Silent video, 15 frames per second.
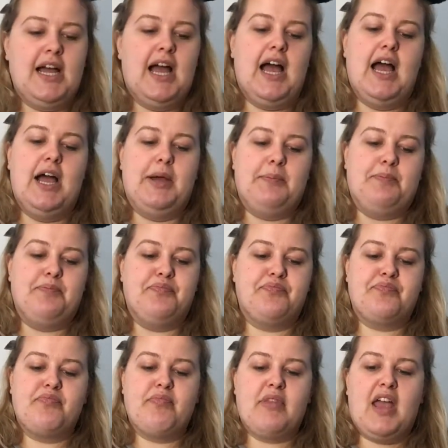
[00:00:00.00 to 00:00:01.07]
And
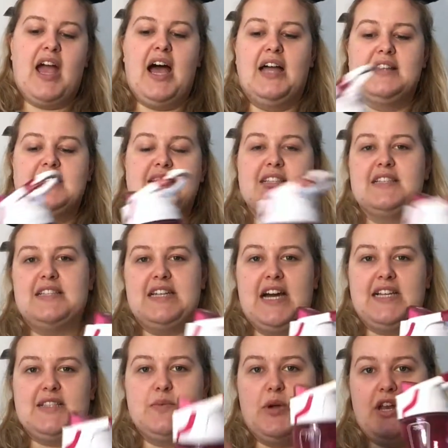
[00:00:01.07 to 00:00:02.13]
this is a
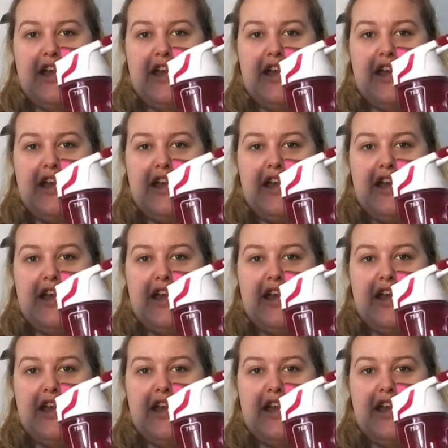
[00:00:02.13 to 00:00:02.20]
nice one.